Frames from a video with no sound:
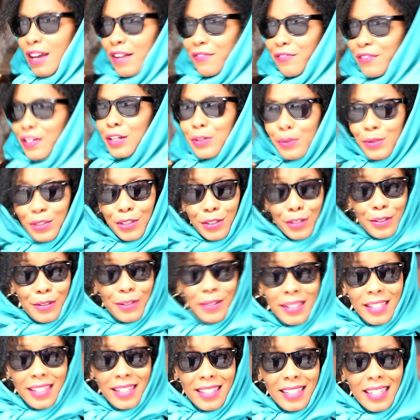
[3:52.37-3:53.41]
I fuck with you.
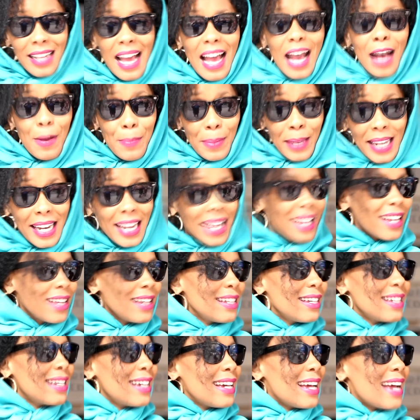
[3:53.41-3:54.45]
No, you I'll don't,
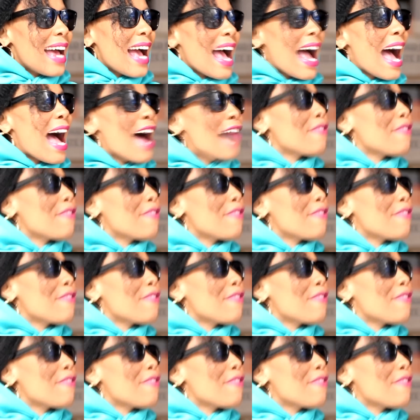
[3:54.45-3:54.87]
because you're going.